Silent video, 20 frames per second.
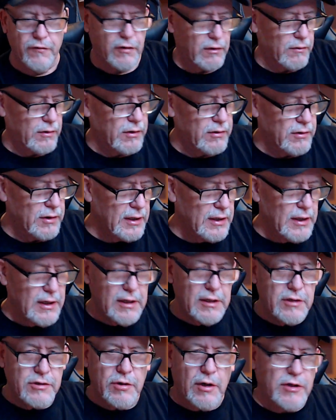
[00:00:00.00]
row.
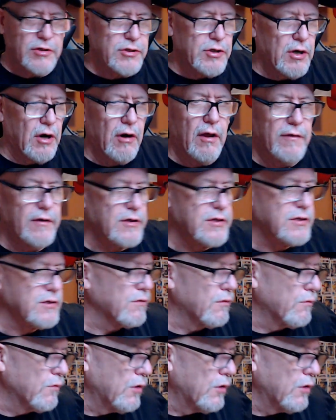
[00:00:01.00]
So I'll start on this row